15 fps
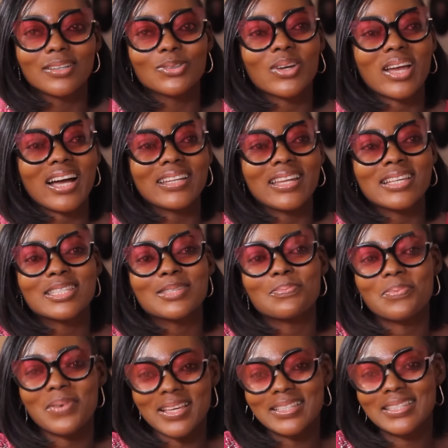you can't
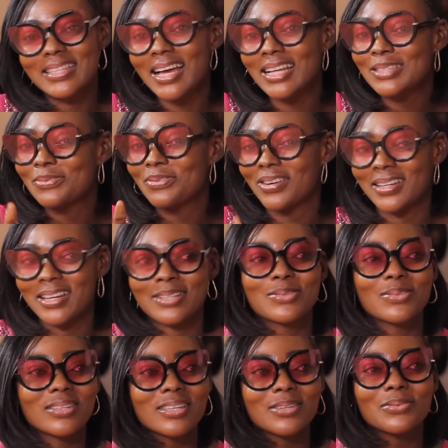expect that father
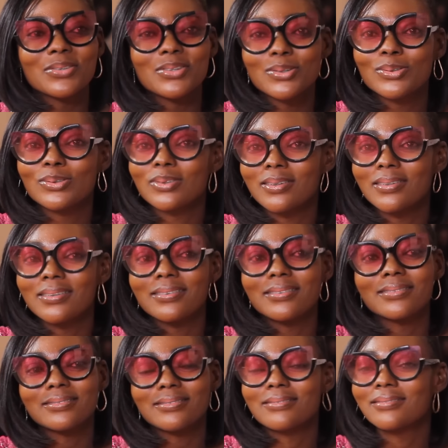to give you,
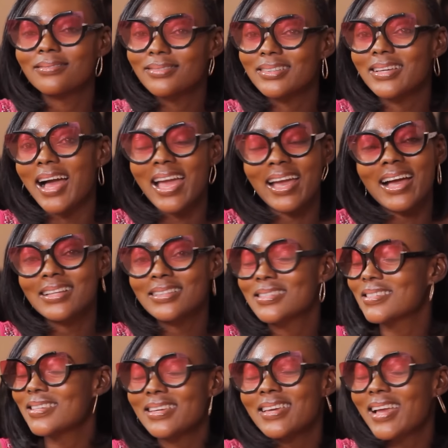
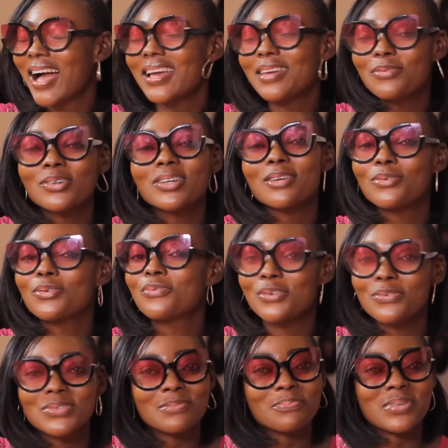he can't even give you
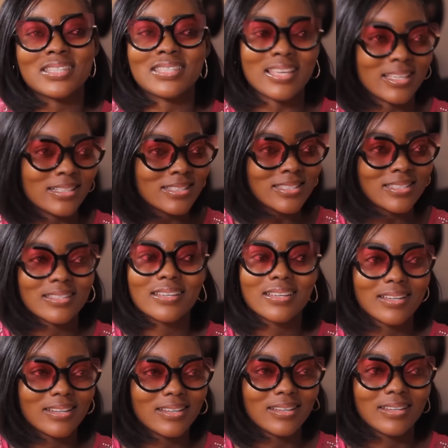50%
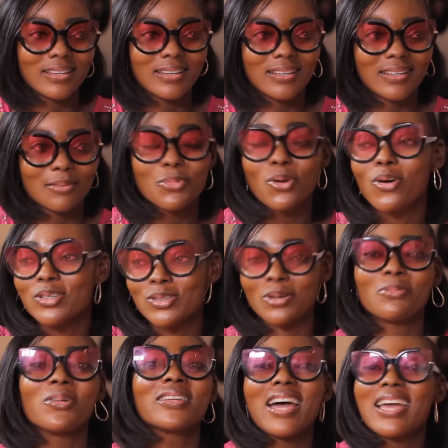because
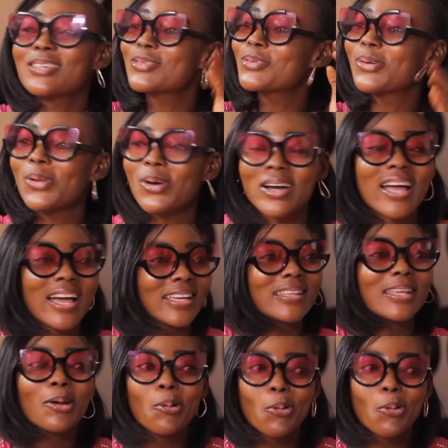your mother is no longer in the